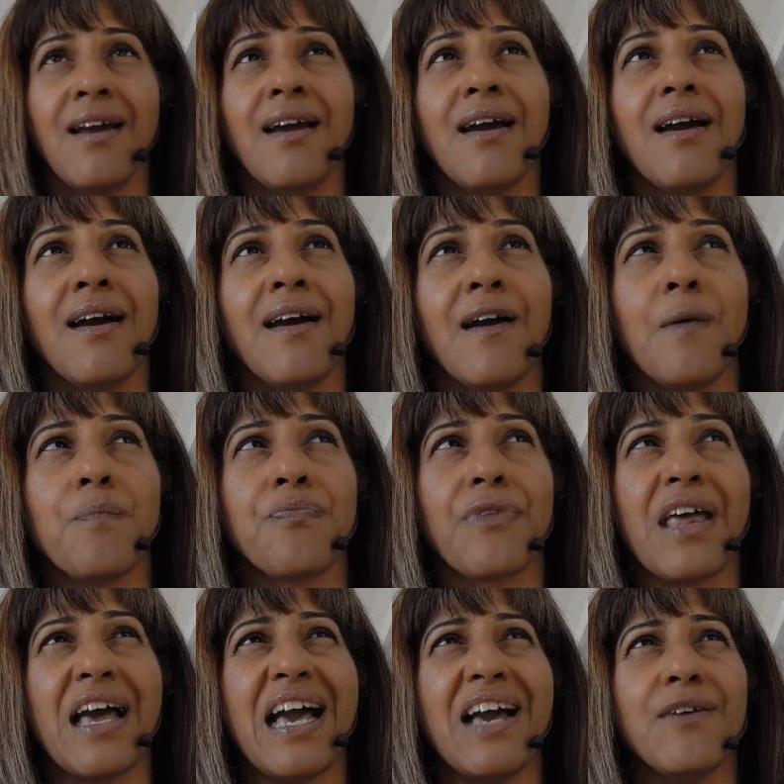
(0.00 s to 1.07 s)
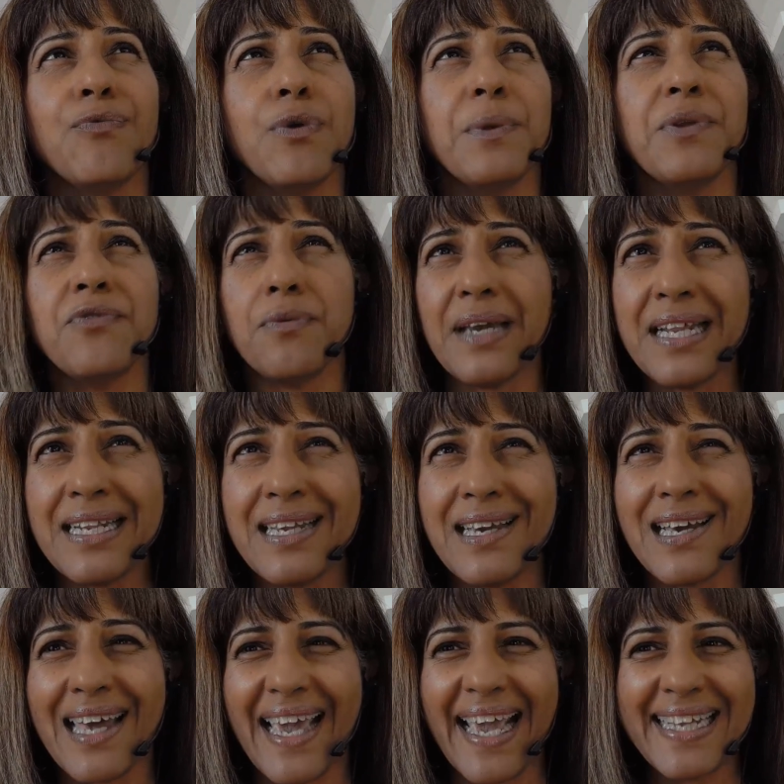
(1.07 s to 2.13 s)
I have women from
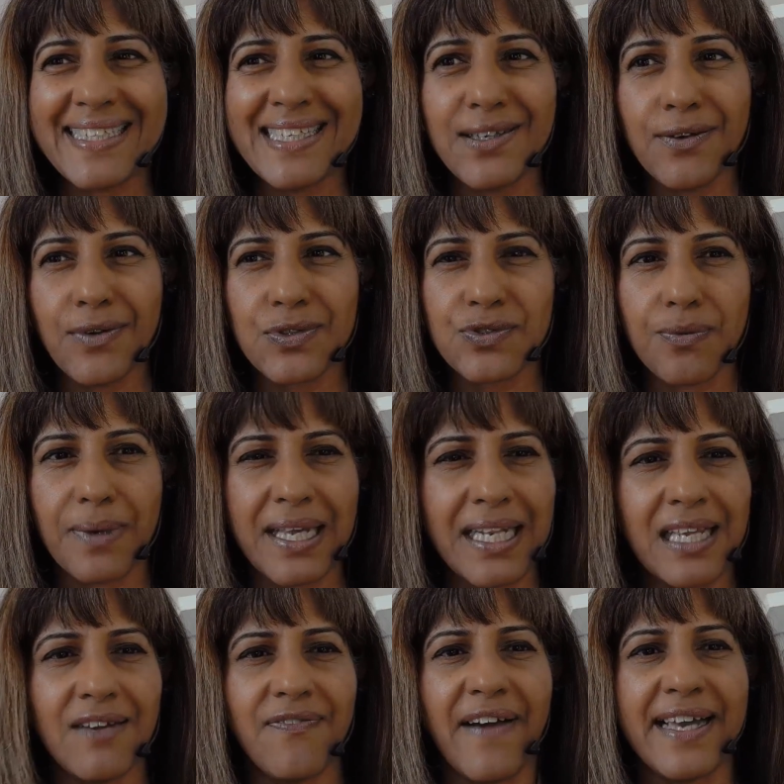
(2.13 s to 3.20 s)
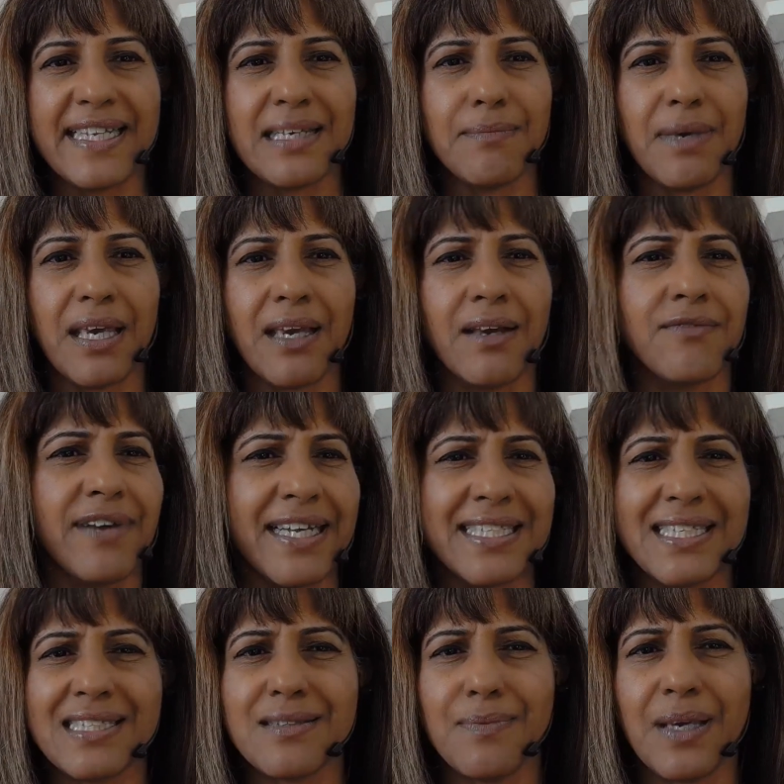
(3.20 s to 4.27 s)
India, like 18-year-olds from India, finding me and
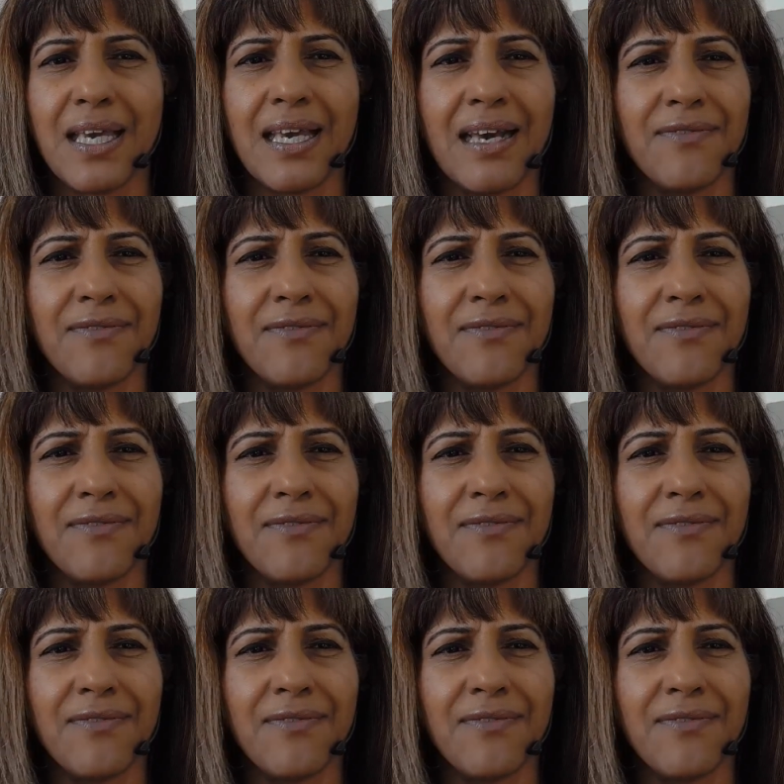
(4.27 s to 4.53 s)
writing to me.